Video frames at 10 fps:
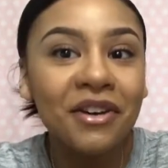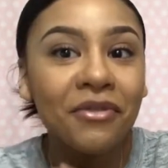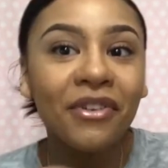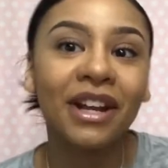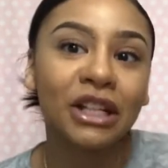the
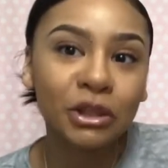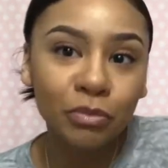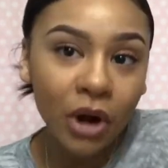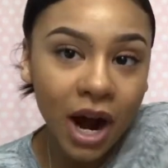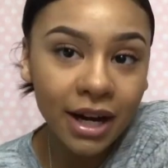finished
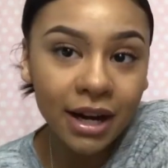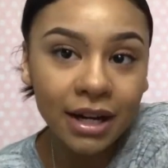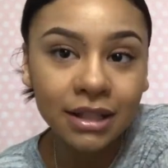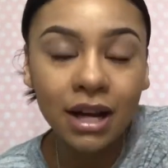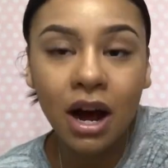
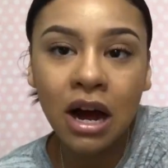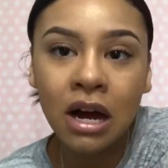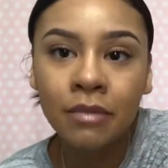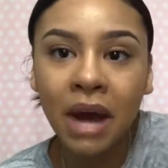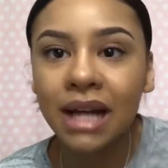product.
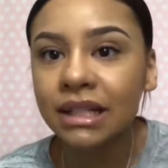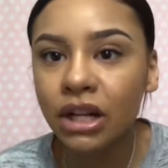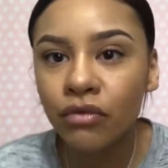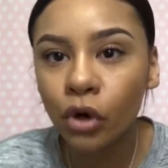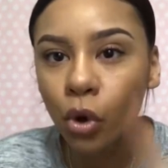I
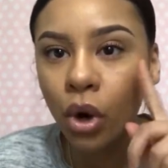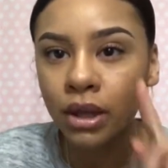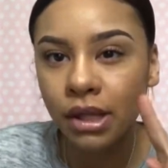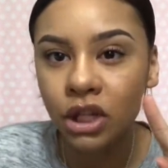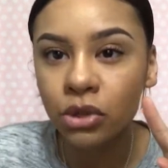didn't
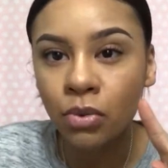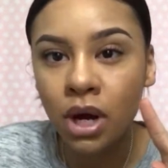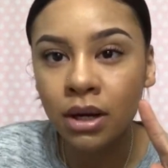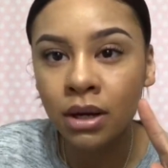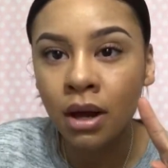record this
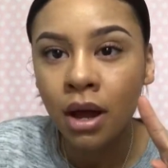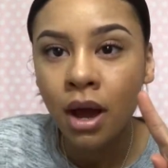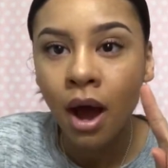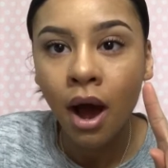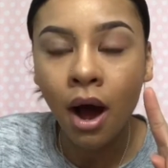one
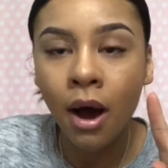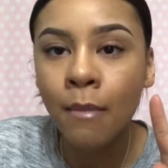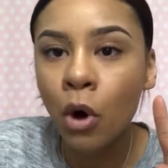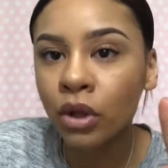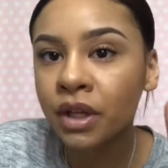
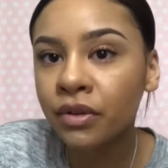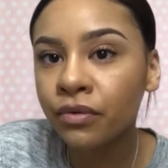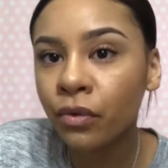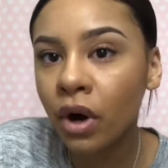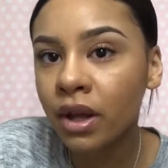only
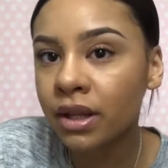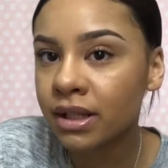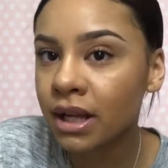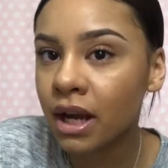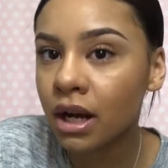for the
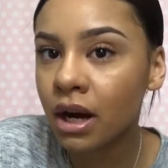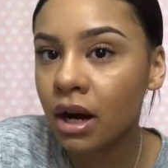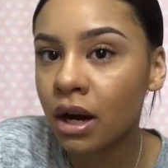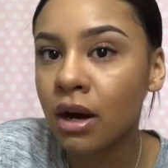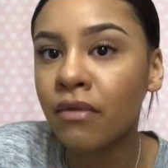sake
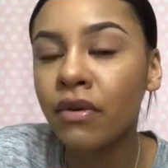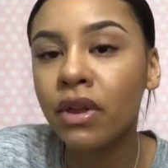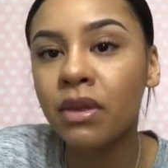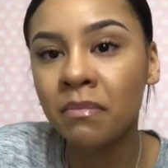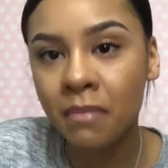of
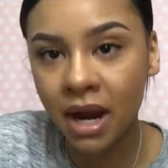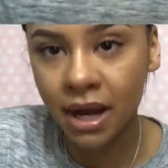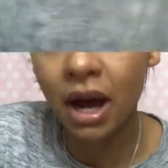my.